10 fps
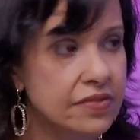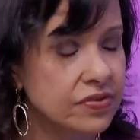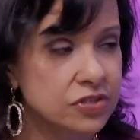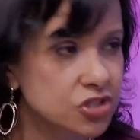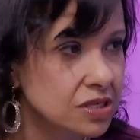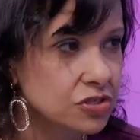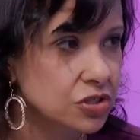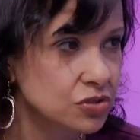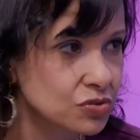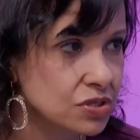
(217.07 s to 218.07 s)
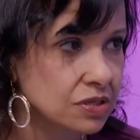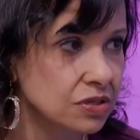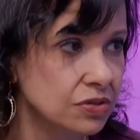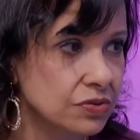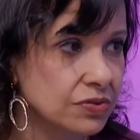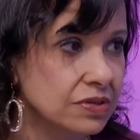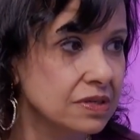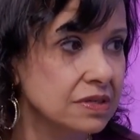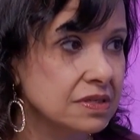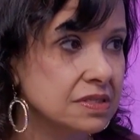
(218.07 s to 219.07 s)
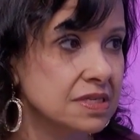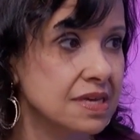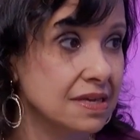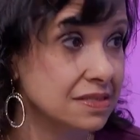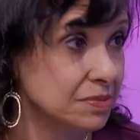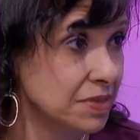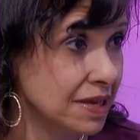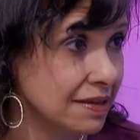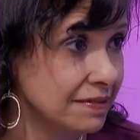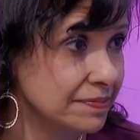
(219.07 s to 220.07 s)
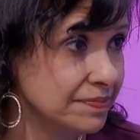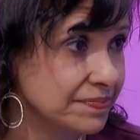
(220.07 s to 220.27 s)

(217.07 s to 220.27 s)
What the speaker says: They're just using you to get to me.